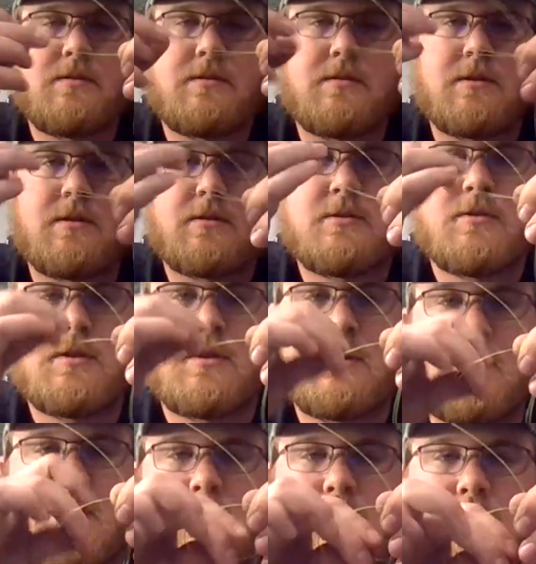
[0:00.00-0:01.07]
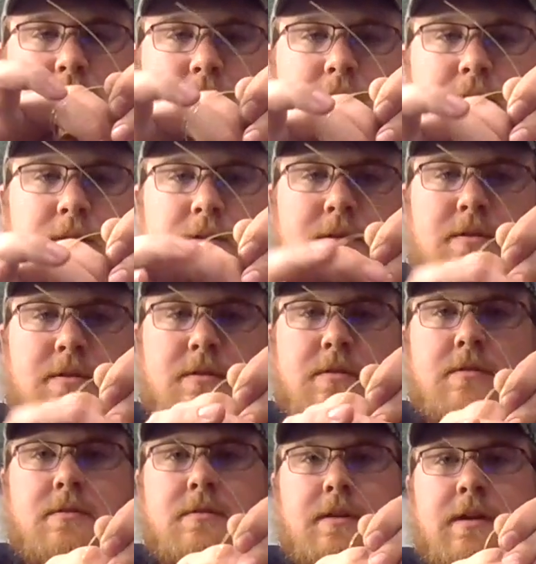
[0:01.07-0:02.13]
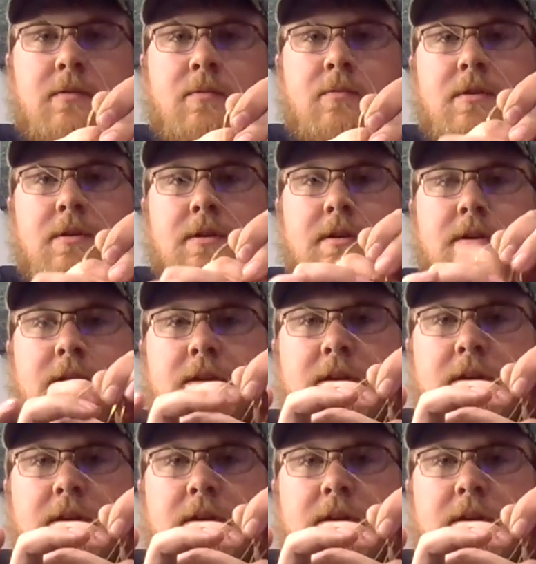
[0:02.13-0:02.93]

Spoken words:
So I'll show you here. So we got one